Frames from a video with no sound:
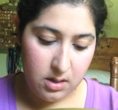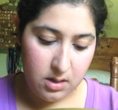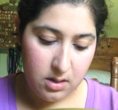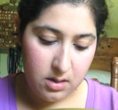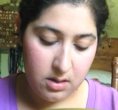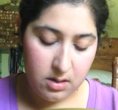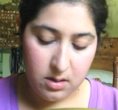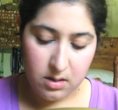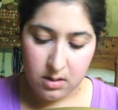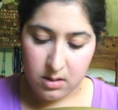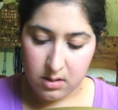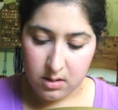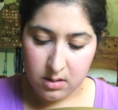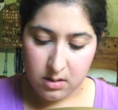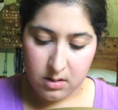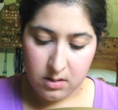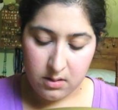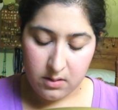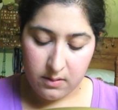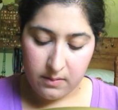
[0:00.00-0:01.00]

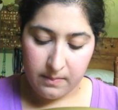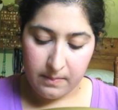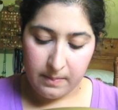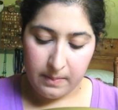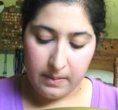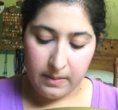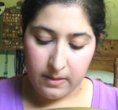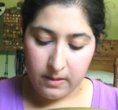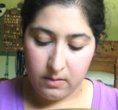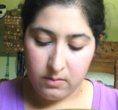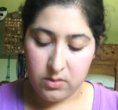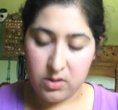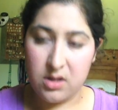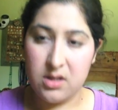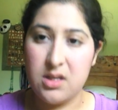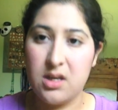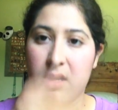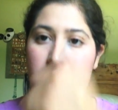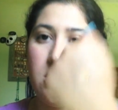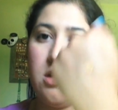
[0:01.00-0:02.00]
I'm just
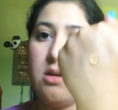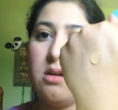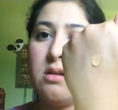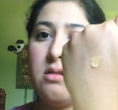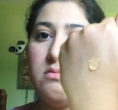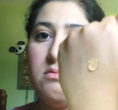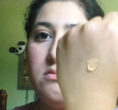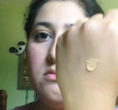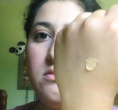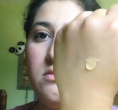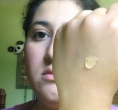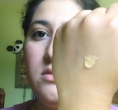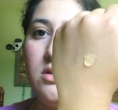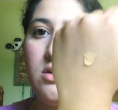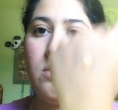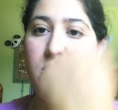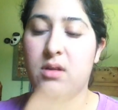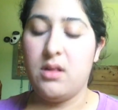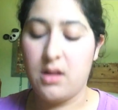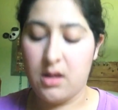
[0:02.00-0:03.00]
going to take like a
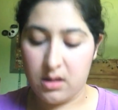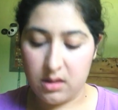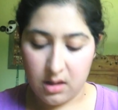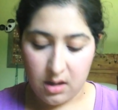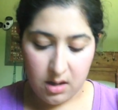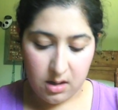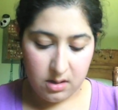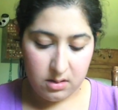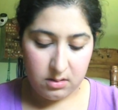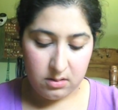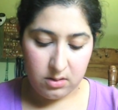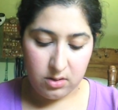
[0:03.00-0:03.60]
little bit like that.